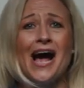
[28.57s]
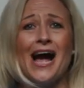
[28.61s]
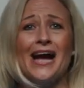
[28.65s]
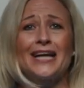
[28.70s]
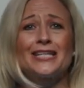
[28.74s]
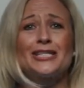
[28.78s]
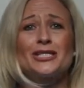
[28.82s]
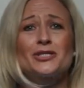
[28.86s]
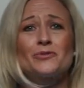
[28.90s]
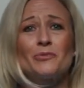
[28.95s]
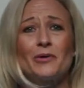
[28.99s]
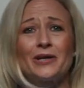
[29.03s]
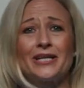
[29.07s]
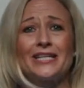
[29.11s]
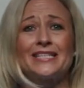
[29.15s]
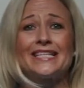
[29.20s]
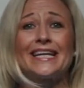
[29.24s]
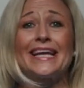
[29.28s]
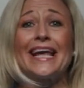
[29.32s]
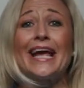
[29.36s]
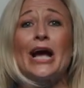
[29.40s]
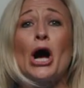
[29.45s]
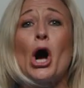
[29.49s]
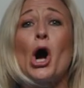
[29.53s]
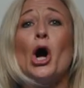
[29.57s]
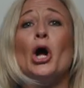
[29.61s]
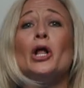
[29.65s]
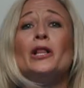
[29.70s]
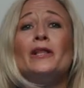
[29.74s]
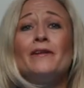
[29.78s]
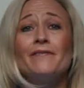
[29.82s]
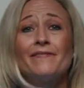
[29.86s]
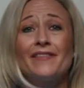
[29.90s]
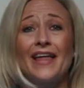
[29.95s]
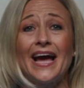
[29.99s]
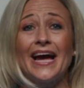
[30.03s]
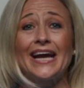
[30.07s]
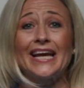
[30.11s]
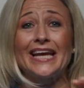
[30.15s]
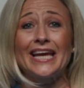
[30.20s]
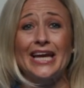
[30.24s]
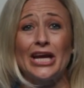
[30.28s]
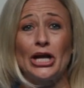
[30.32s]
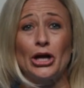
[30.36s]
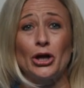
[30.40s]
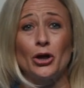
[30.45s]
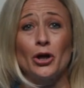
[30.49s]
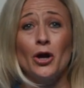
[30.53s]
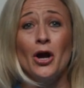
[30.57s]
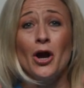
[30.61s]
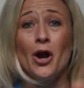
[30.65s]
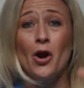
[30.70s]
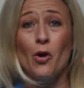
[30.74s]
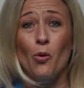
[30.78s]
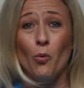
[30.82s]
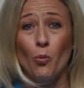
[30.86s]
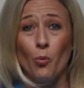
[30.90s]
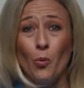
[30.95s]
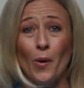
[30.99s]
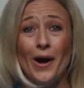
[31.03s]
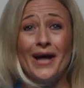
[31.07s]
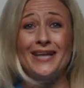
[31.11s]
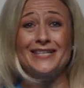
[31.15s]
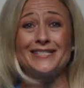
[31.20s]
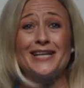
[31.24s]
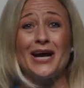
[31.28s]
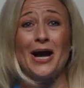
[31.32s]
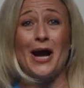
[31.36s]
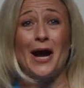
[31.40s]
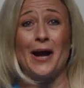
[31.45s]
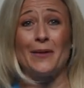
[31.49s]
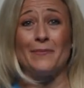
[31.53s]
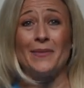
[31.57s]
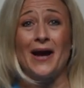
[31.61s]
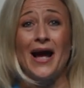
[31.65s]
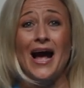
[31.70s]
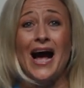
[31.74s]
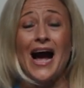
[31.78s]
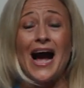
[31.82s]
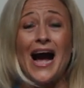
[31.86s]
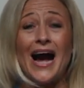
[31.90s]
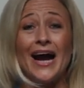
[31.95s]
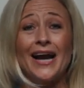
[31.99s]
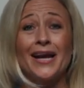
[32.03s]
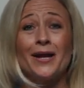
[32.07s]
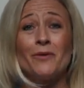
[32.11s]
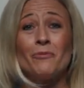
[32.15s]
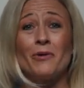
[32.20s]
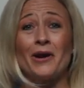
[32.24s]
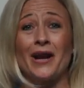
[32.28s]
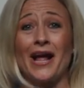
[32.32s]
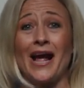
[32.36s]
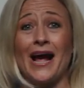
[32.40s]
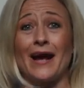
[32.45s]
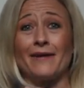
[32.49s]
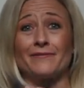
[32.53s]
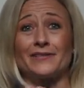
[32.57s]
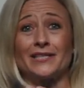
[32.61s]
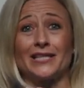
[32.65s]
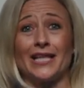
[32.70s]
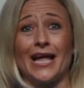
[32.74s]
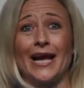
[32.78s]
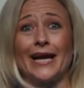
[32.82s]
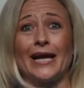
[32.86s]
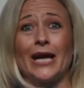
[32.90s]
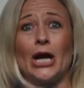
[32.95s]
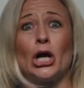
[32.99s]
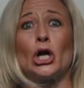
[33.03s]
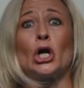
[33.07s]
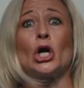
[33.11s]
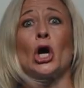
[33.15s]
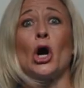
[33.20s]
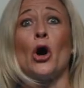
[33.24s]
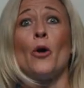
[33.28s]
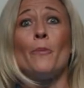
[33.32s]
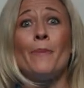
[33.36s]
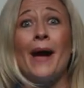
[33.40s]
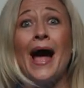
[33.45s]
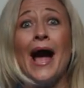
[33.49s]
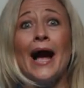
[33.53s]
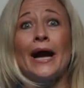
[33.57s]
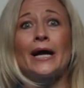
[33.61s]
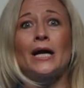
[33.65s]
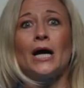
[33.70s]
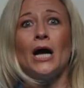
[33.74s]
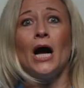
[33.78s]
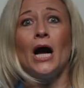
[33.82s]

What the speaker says: I just wanted to get all of that here one time. I didn't want to have to like go back.